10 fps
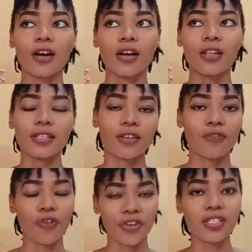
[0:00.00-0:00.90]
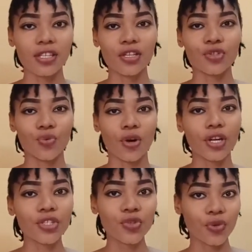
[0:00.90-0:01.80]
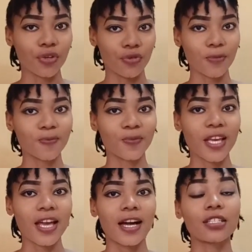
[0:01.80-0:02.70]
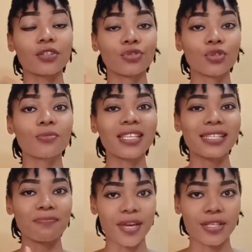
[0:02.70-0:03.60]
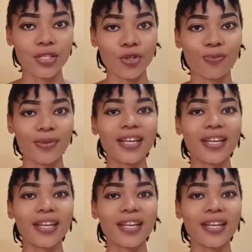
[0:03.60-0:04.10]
Let's say, for instance, you walk into a room and the room is messed up,